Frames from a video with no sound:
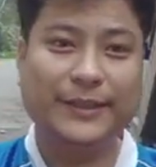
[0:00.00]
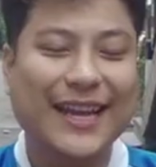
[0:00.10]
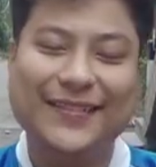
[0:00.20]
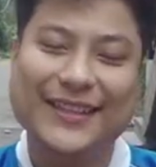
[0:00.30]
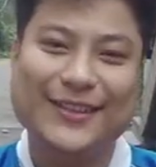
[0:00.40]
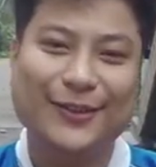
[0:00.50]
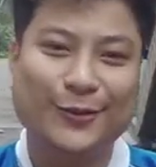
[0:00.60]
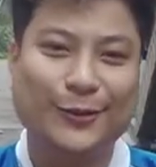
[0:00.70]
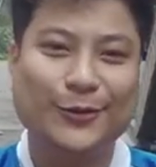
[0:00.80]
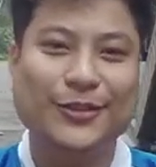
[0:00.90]
And this
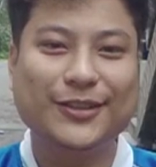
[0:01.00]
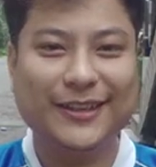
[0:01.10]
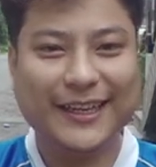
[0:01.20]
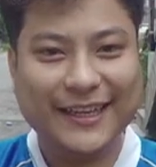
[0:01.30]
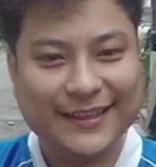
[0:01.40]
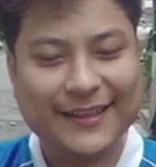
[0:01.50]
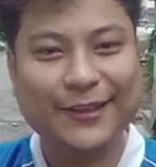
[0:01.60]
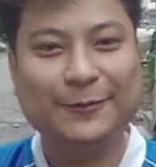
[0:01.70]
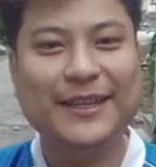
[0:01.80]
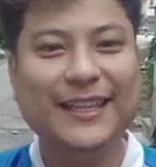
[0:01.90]
concludes the day 10
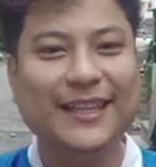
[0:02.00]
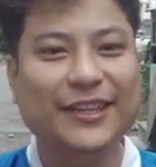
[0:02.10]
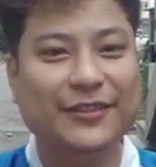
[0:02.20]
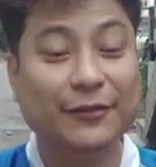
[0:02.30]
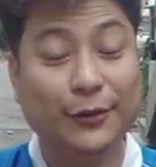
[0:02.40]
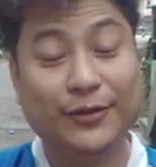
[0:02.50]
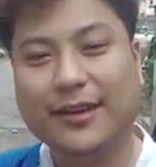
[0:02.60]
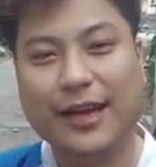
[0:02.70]
of my daily lifestyle vlogs.